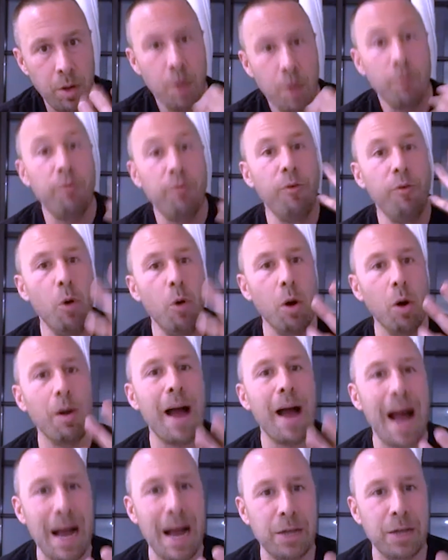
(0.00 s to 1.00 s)
four
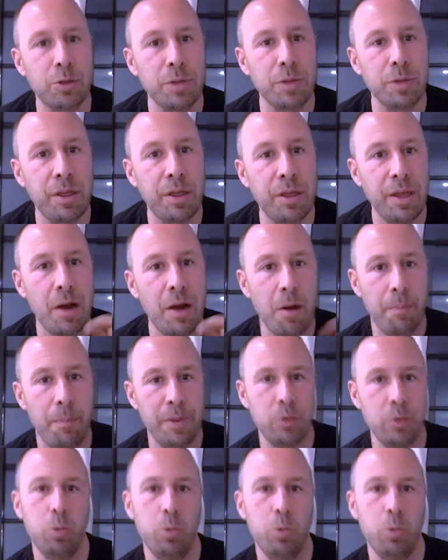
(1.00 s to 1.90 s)
actually therapists.